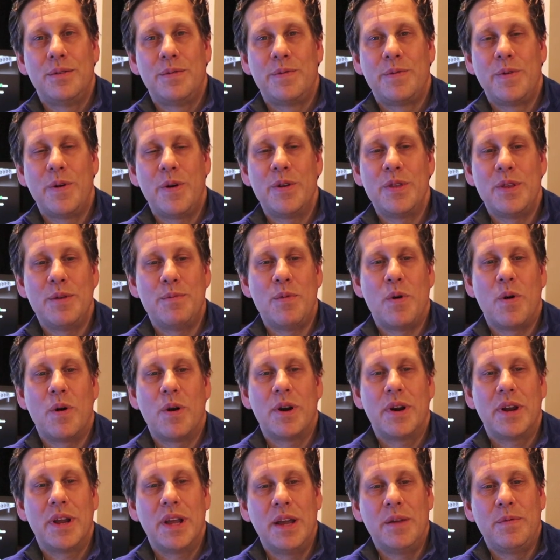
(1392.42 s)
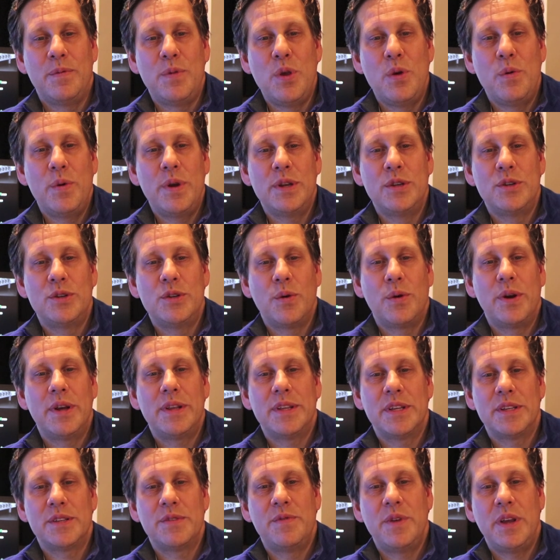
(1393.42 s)
Furthermore, if you
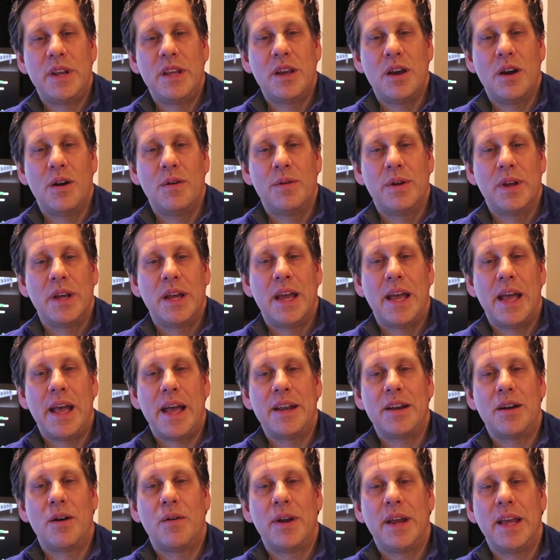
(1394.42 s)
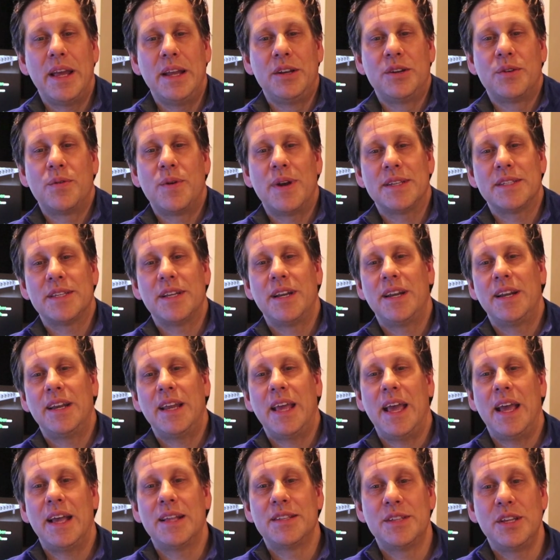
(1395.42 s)
enjoyed this video, and are interested in
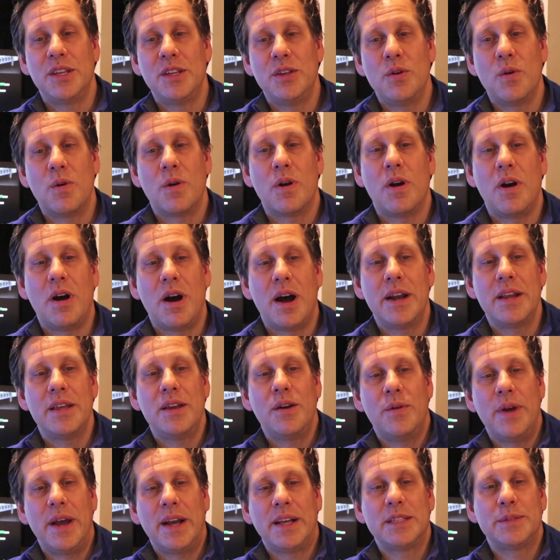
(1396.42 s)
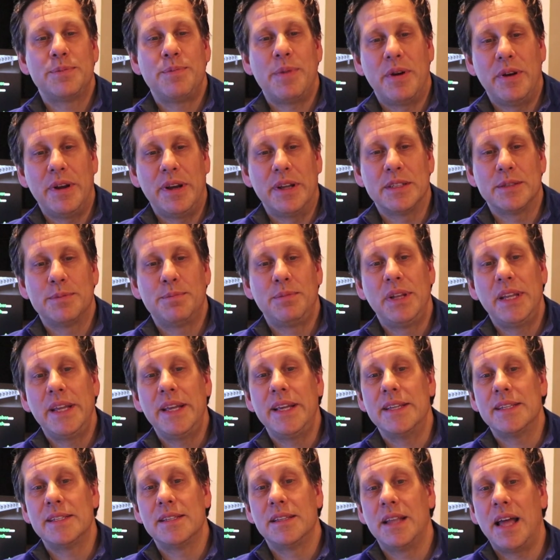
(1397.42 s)
enhancing your audio experience,
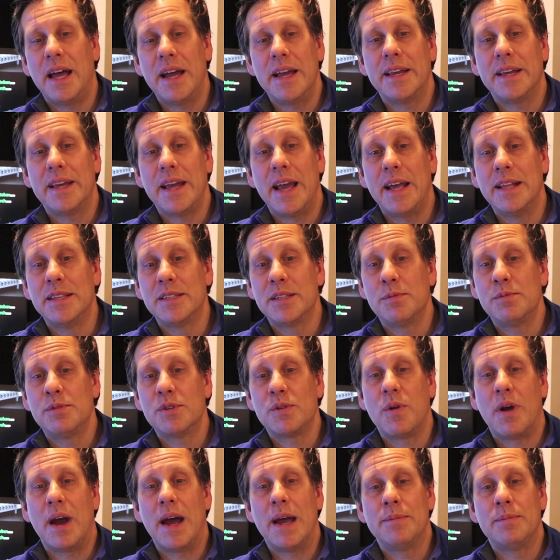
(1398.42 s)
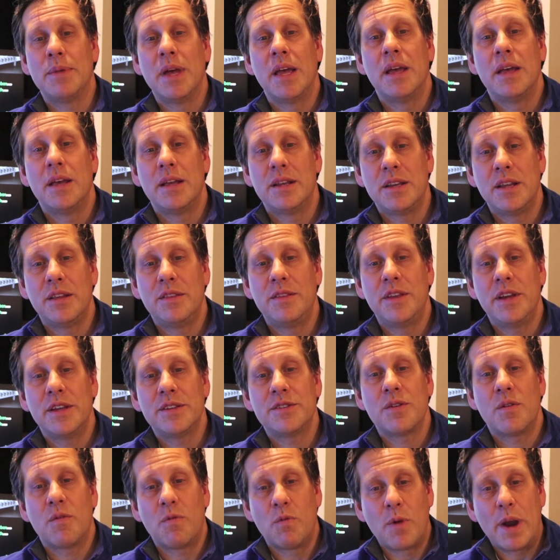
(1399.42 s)
please like and subscribe to
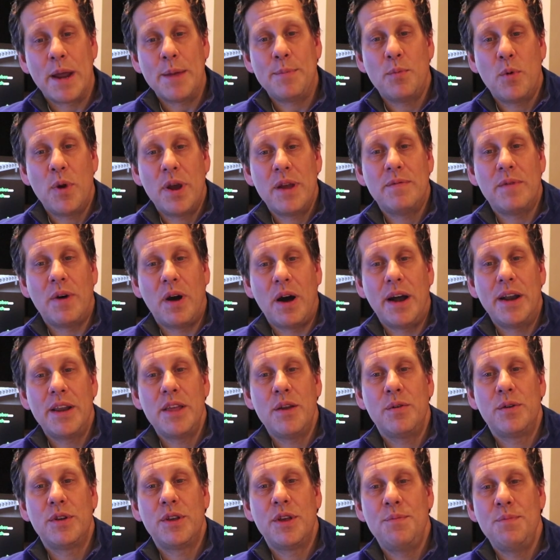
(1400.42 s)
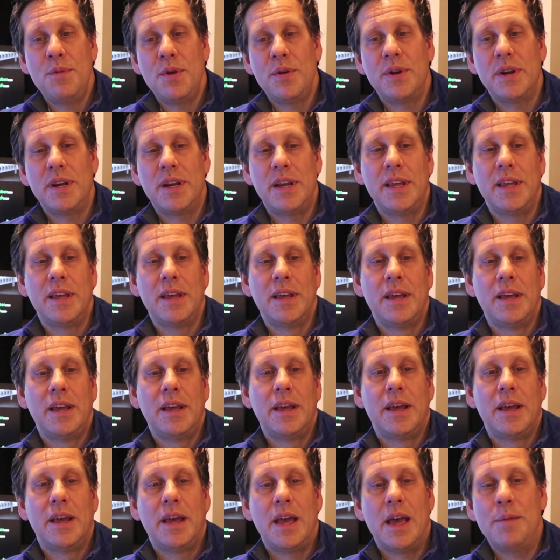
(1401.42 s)
this RipeWave audio community
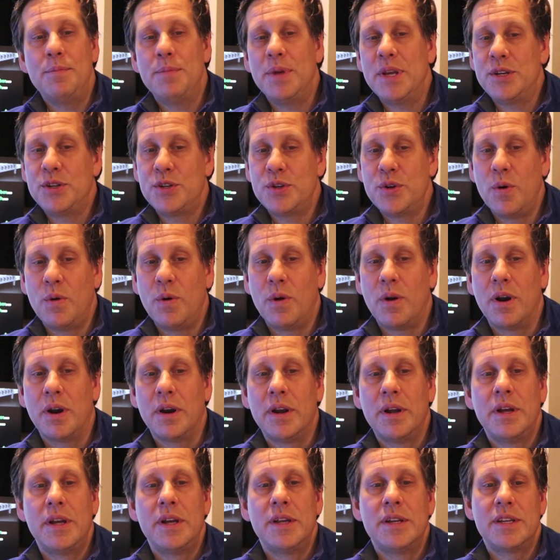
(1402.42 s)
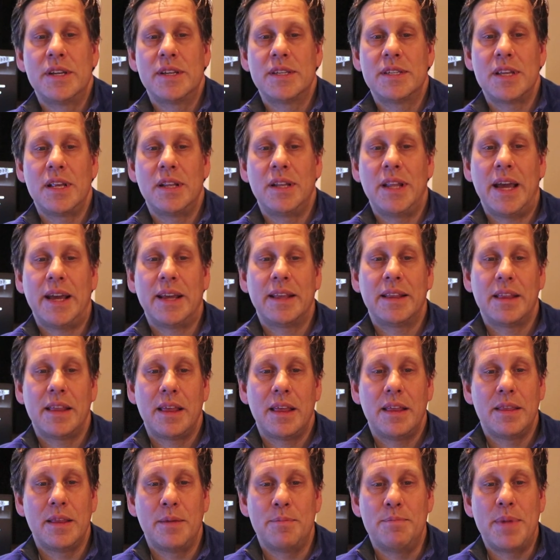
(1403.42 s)
and be sure to select
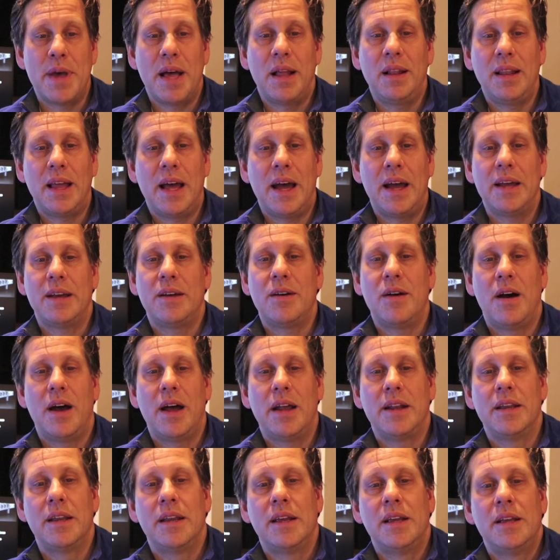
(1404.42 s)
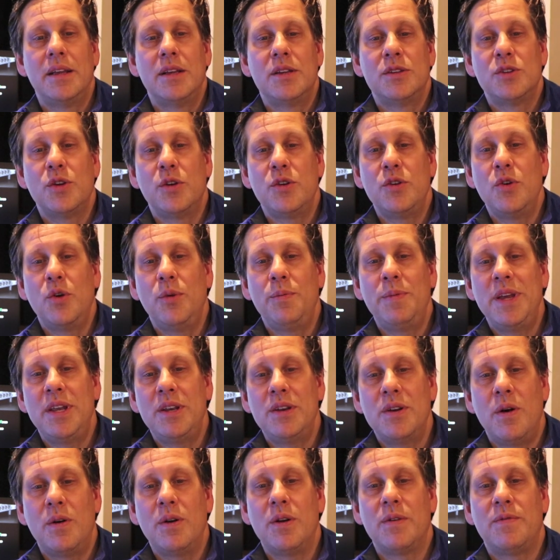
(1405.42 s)
the bell icon so you'll be
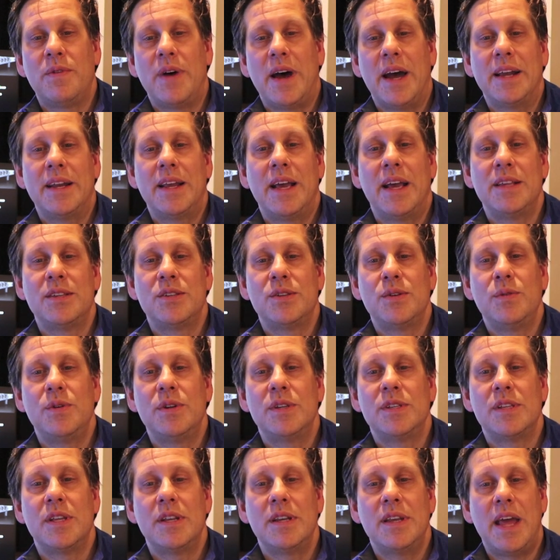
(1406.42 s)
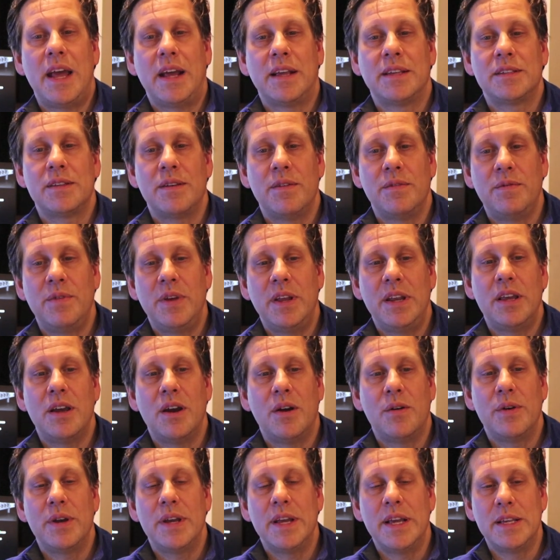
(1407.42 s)
notified as soon as the next
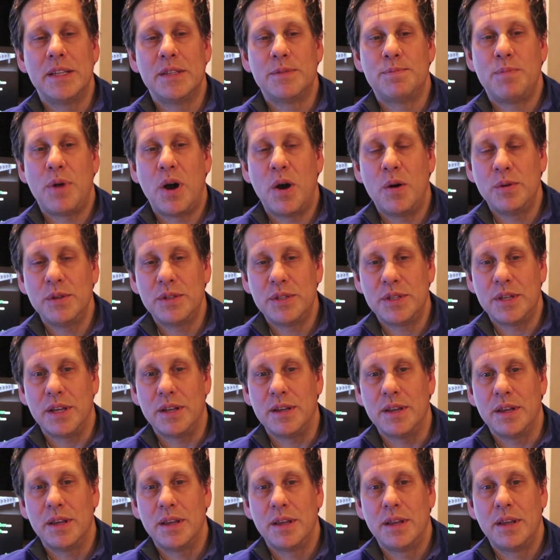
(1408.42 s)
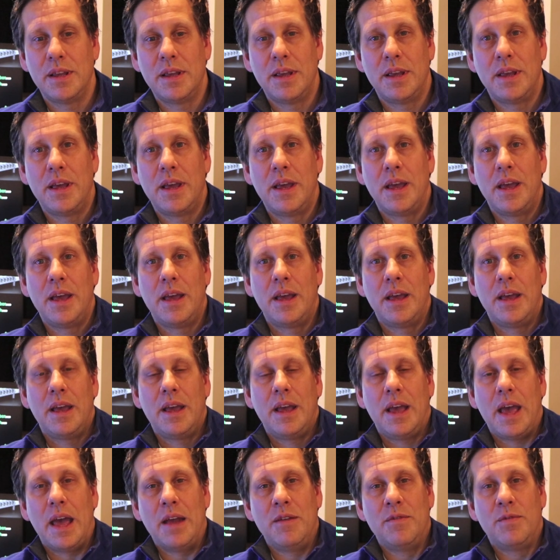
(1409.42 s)
video is posted.
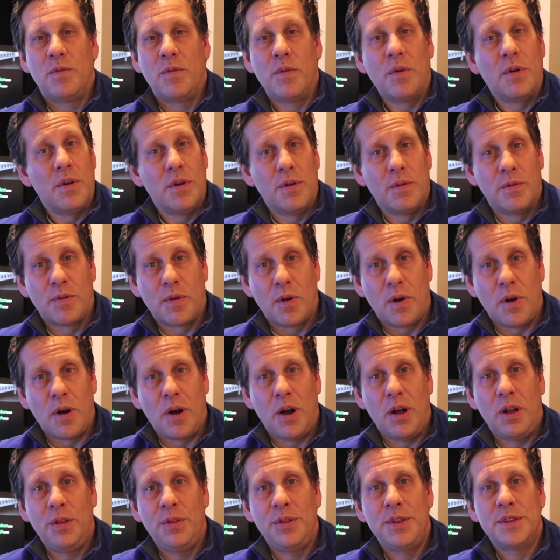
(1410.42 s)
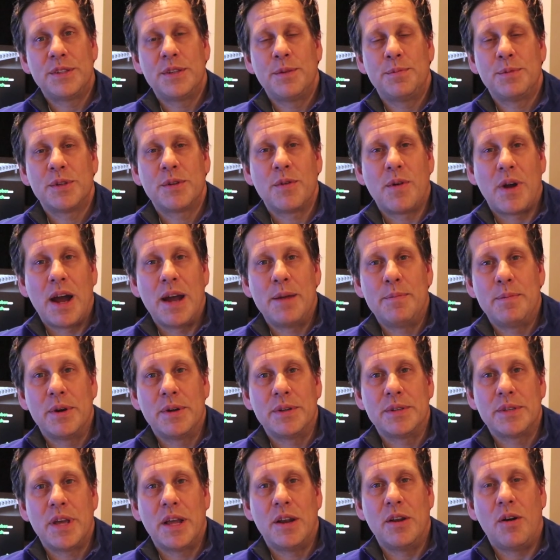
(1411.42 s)
And for all the
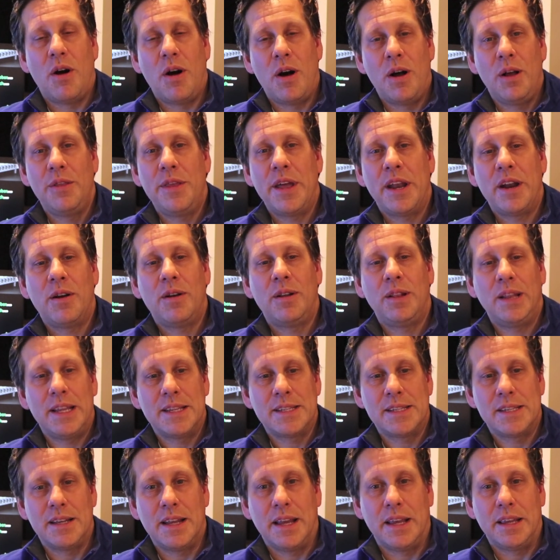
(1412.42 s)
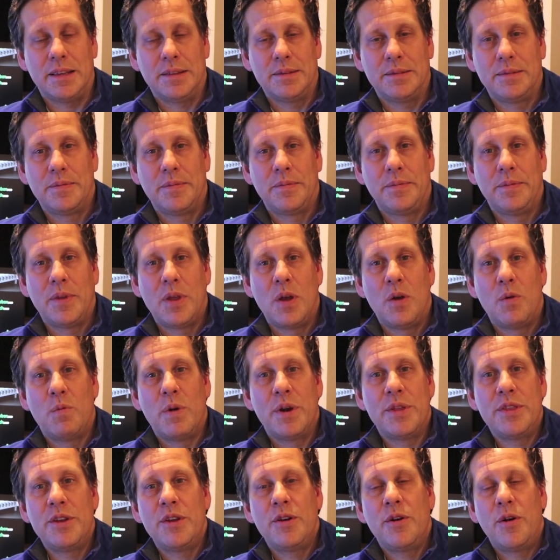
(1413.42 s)
subscribers and all that are listening,
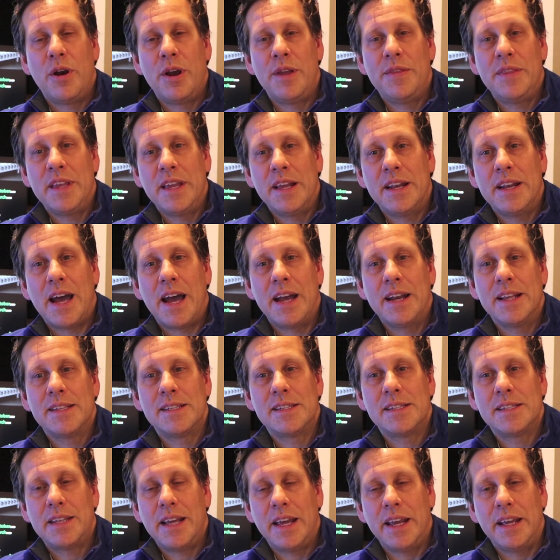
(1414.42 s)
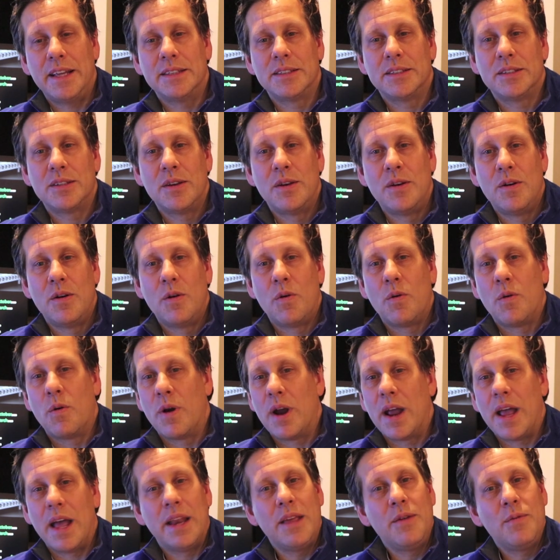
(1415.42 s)
whether you're in the United States
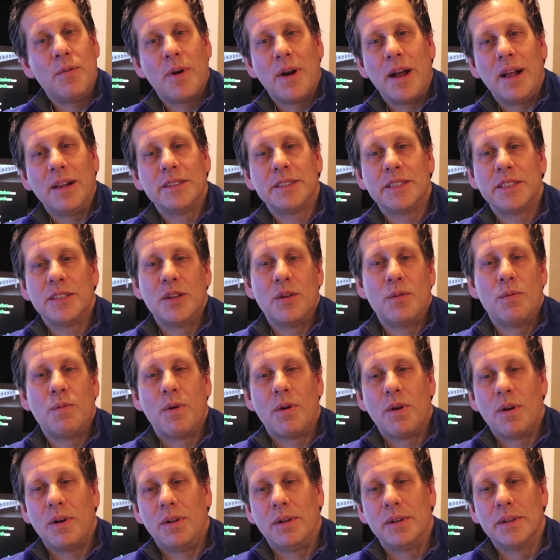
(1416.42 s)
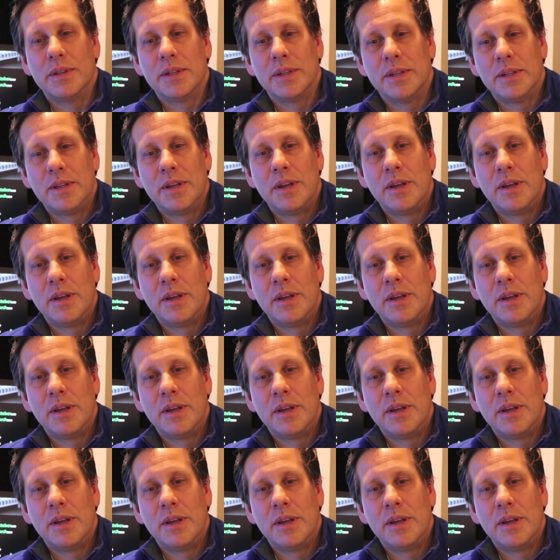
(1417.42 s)
or anywhere else in the world,